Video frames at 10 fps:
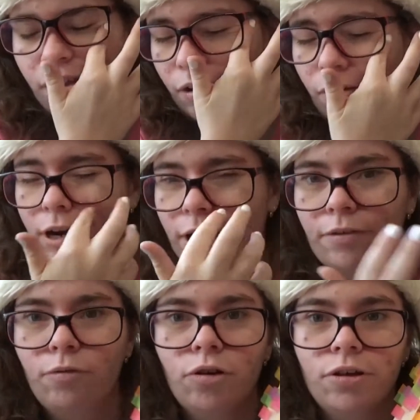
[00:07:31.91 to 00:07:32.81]
when I
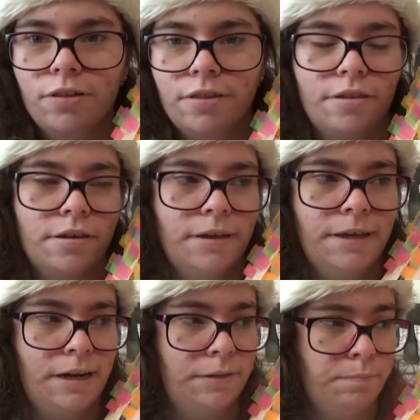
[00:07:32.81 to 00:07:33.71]
was
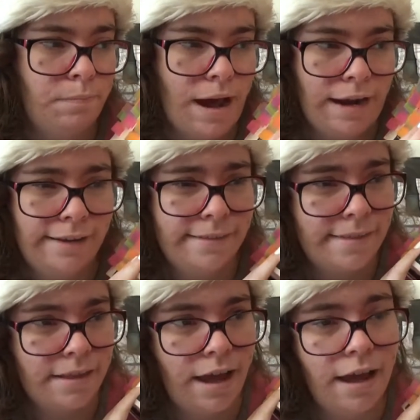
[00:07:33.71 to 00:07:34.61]
Jelena
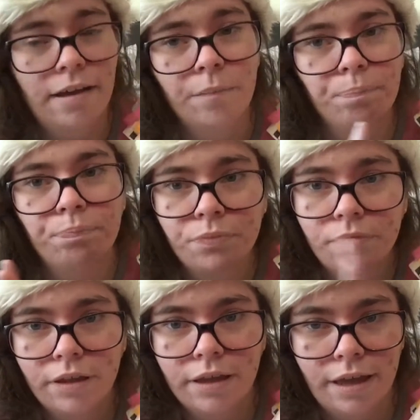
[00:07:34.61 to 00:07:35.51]
Malenska
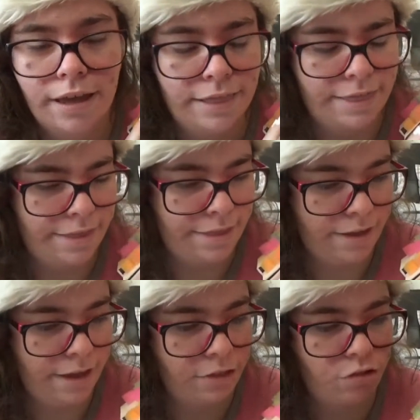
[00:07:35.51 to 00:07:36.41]
at
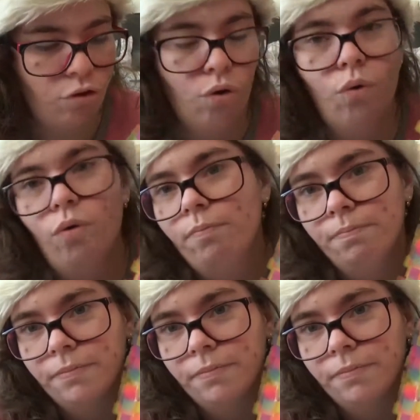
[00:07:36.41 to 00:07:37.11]
Seaside, so